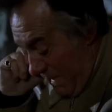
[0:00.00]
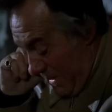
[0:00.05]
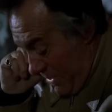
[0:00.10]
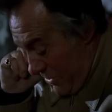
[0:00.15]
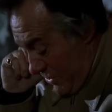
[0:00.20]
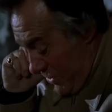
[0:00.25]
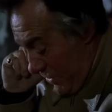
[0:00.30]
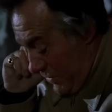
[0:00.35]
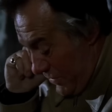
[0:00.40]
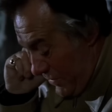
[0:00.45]
him
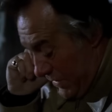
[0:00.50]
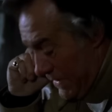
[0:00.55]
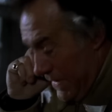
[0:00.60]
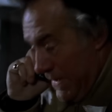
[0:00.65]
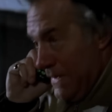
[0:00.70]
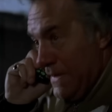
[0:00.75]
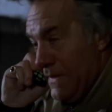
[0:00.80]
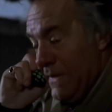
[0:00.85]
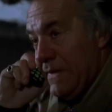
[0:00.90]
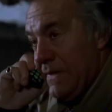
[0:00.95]
to death
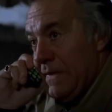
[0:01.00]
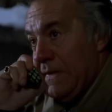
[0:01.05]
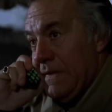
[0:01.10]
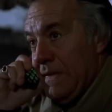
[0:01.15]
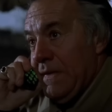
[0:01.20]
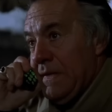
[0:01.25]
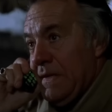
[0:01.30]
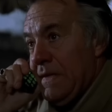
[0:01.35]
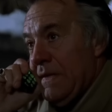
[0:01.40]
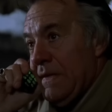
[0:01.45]
on
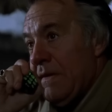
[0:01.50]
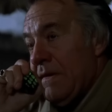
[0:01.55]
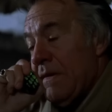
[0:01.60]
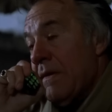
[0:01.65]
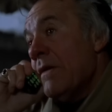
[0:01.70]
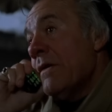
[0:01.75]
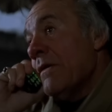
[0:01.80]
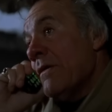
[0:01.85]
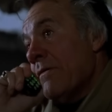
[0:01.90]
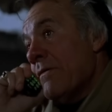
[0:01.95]
site.
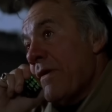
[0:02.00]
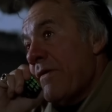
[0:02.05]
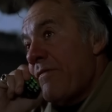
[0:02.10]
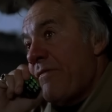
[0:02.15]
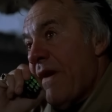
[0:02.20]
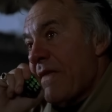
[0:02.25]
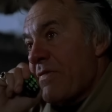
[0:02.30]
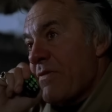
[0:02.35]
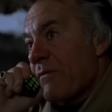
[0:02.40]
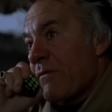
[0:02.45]

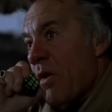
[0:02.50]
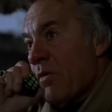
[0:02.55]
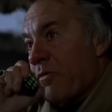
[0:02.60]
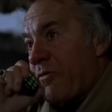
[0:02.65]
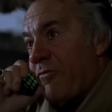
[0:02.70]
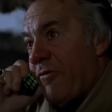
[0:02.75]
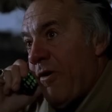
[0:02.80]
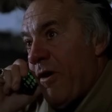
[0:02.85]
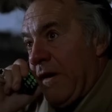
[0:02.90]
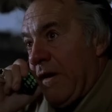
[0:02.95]

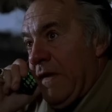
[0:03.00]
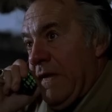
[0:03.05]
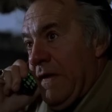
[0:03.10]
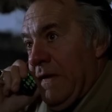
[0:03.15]
Sirico